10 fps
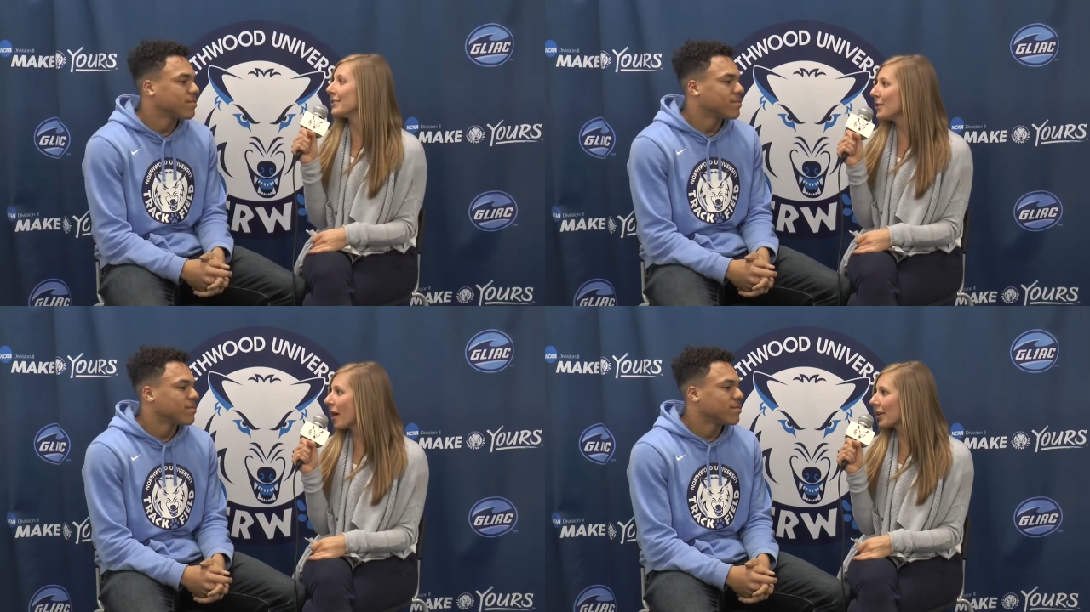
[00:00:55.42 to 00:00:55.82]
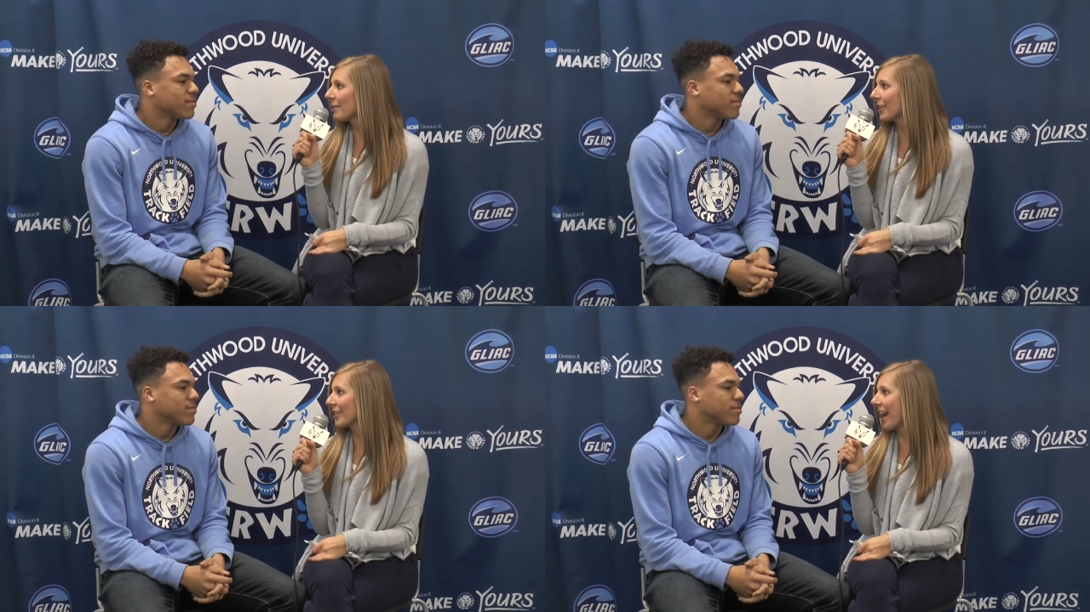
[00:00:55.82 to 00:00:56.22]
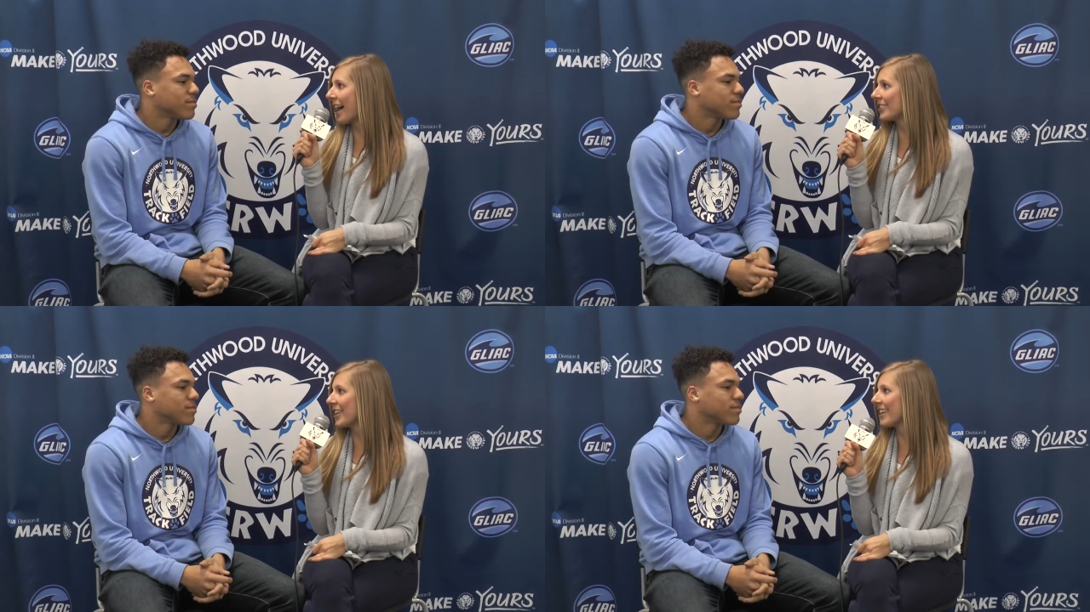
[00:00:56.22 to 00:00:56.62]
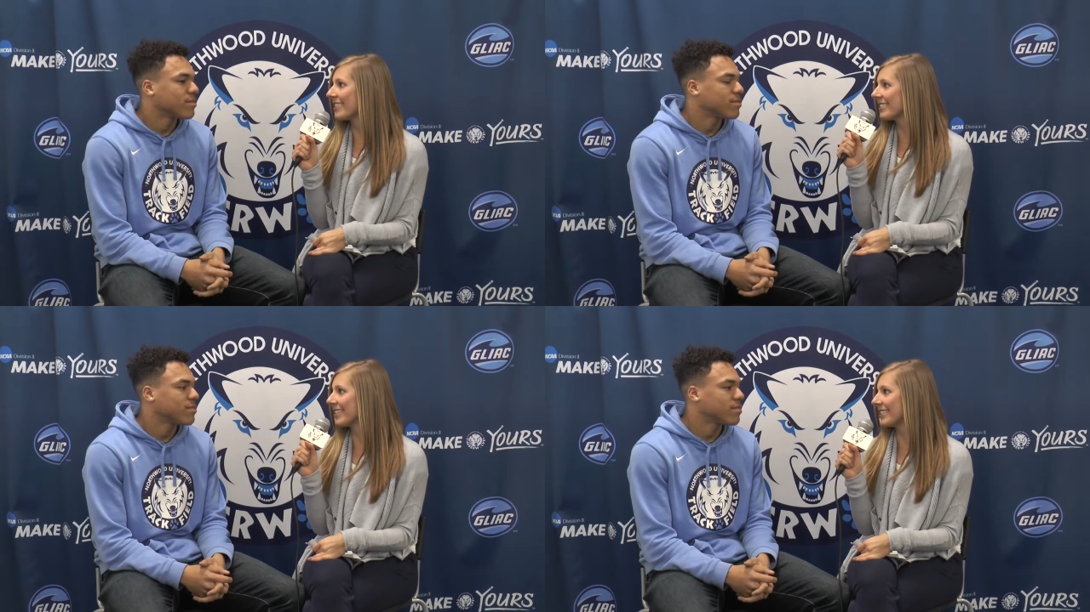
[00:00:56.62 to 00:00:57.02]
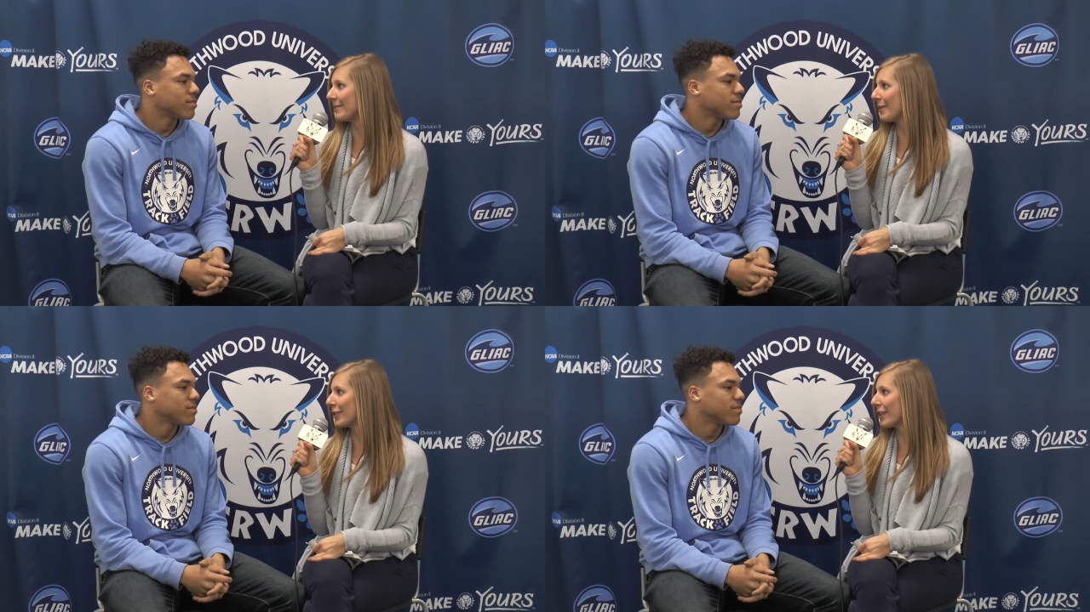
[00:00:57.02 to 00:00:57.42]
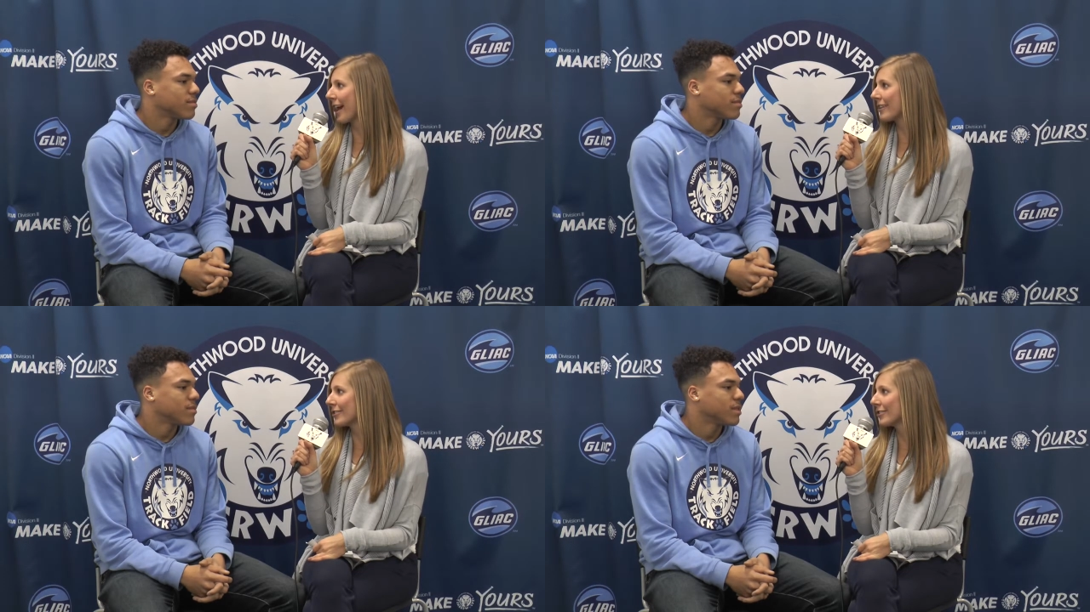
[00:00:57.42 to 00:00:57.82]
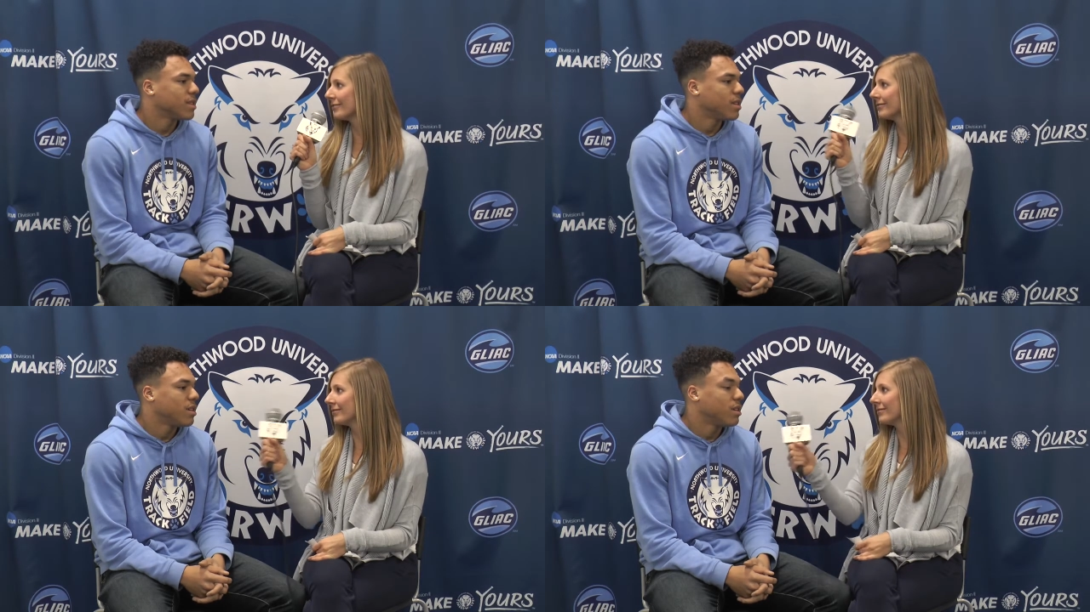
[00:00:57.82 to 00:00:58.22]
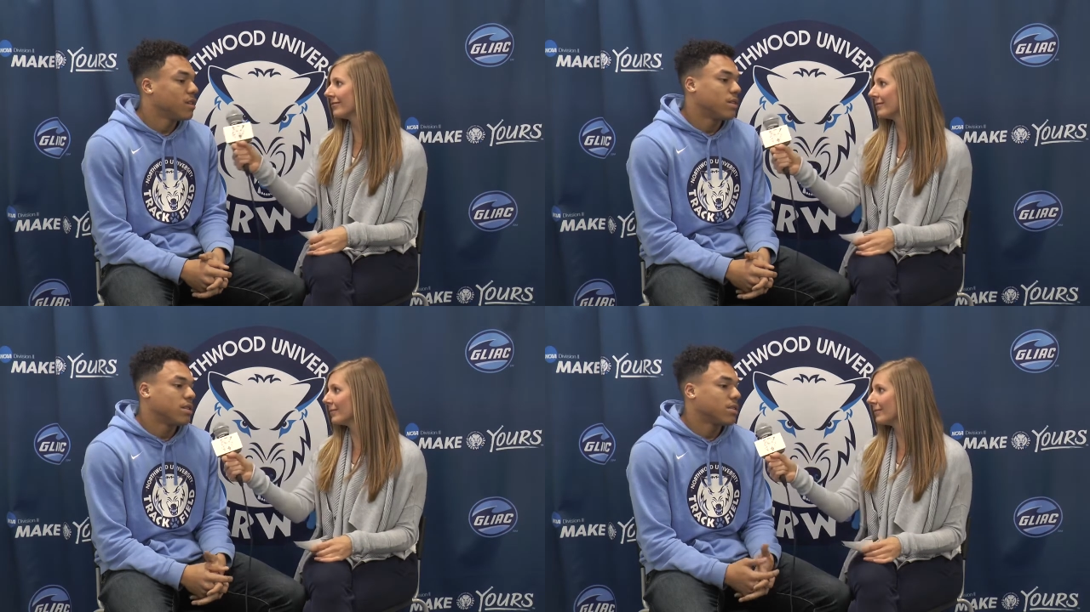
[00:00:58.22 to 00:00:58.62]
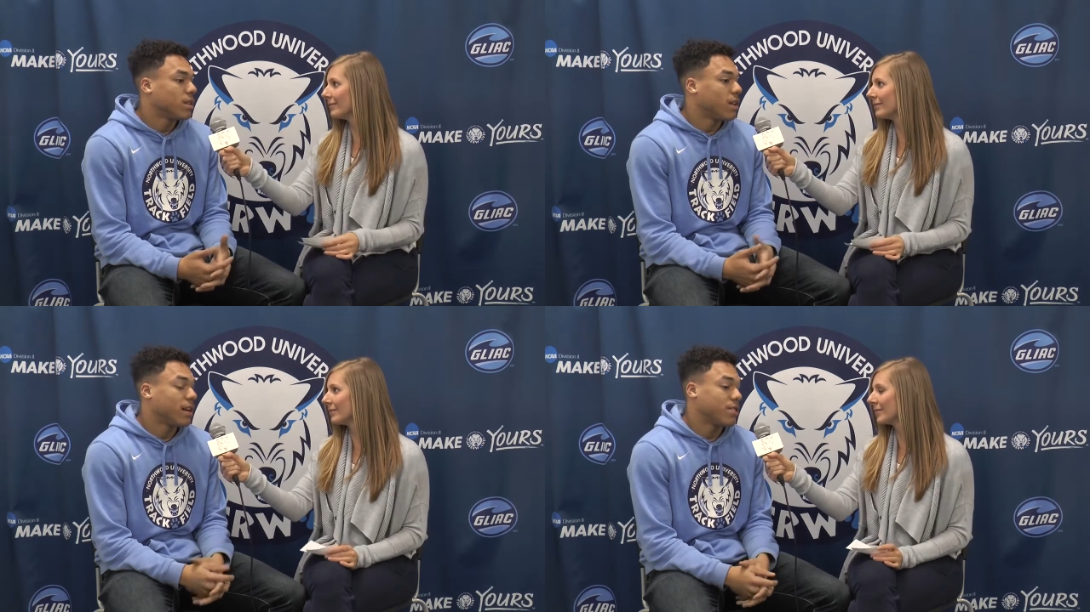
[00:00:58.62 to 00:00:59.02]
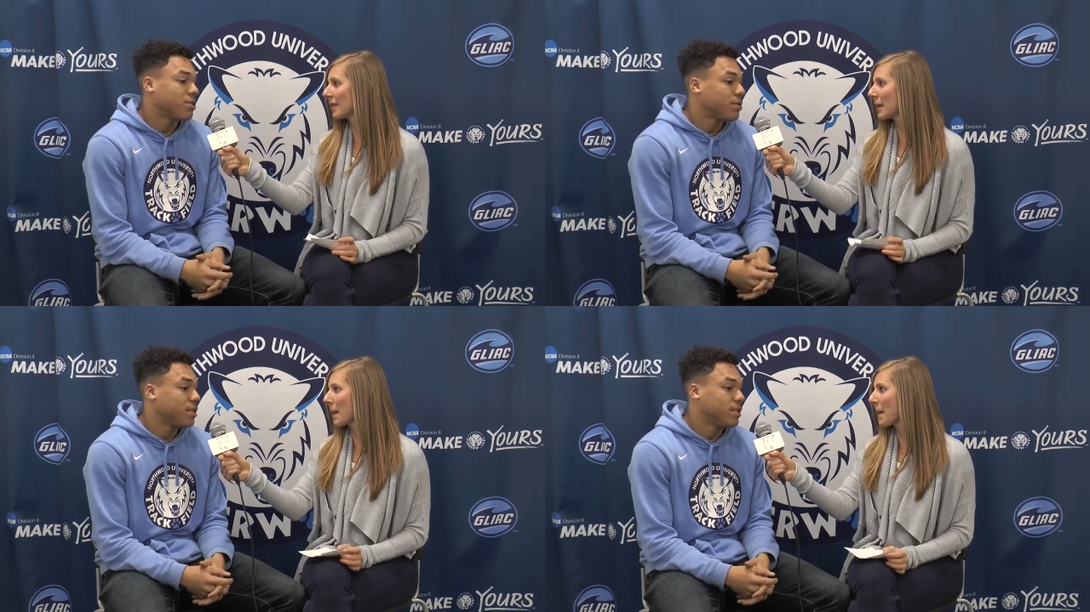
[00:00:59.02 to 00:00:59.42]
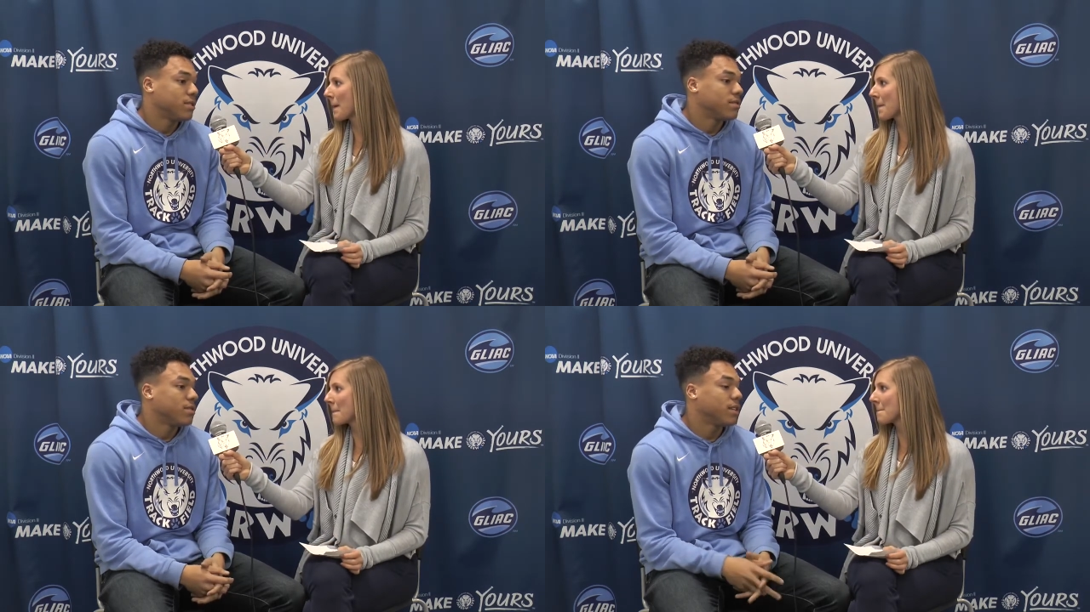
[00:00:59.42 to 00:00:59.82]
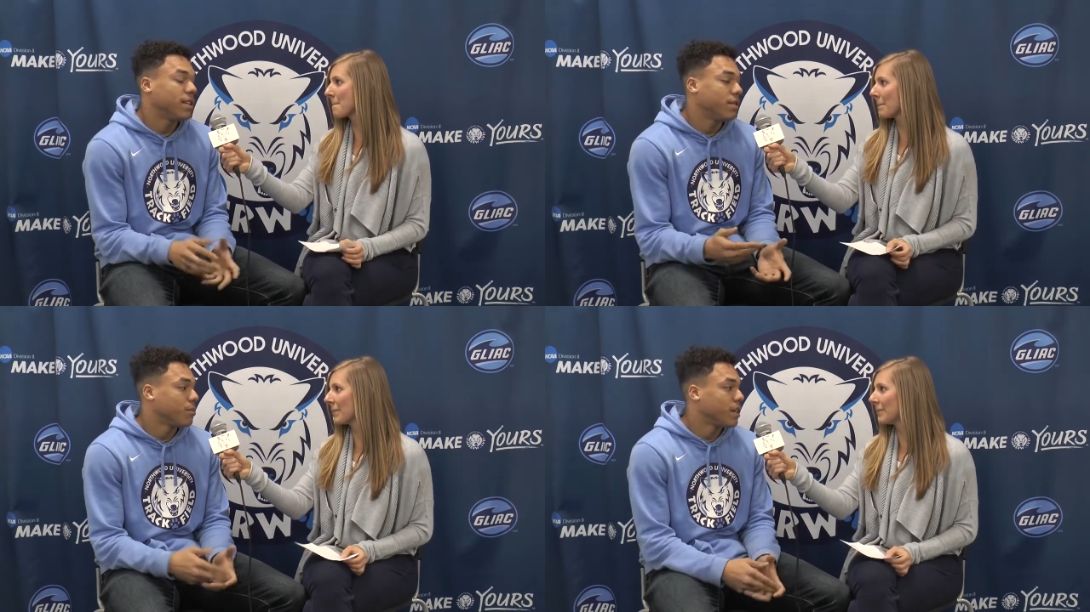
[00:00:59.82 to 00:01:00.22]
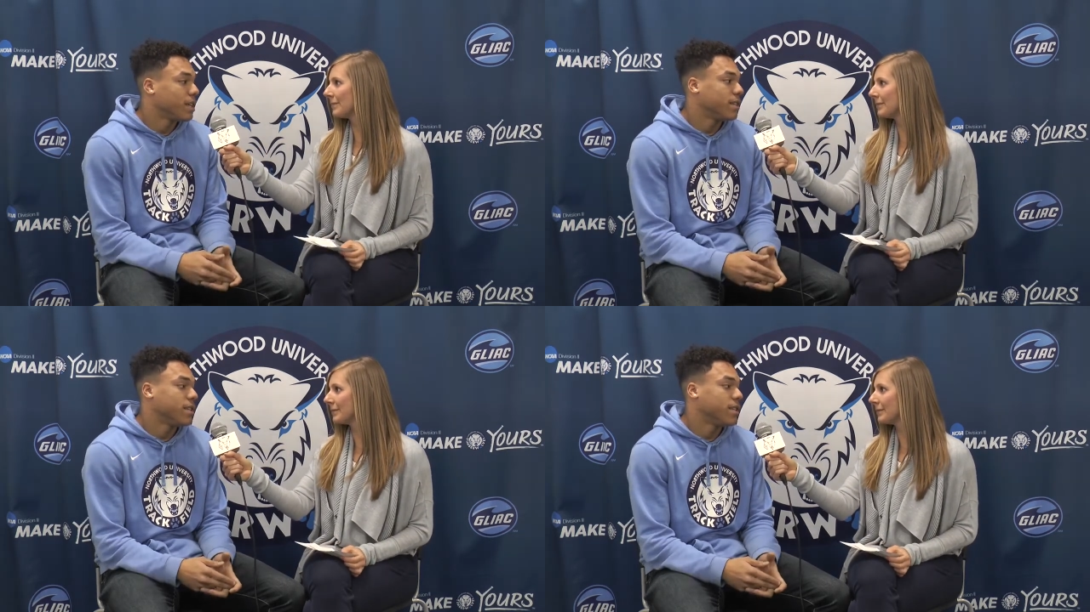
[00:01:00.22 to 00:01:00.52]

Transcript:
Speaker 1: 200 meter dash, and the 60 meter dash?
Speaker 2: It's a lot of training, eating right,